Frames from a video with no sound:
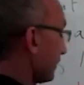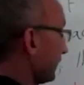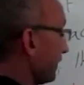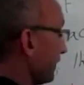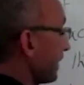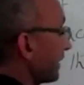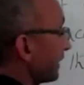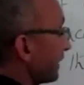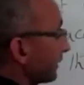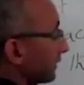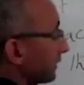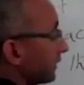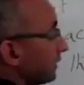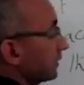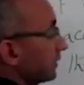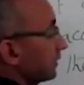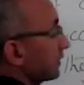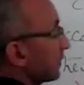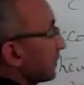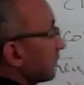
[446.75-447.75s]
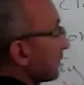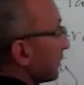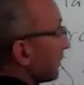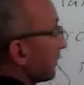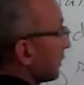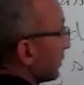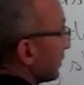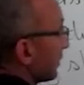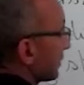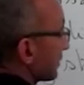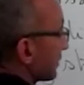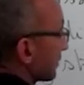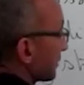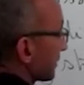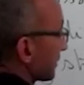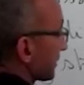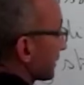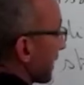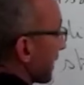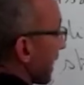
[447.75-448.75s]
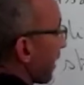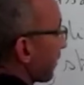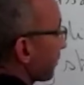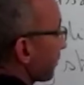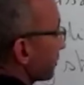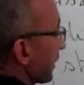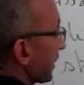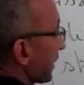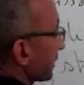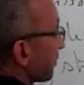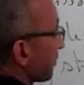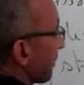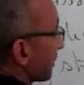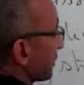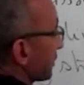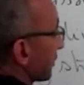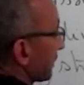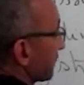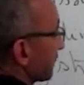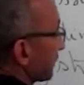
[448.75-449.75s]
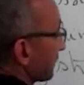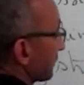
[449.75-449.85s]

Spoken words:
okay, and subject matter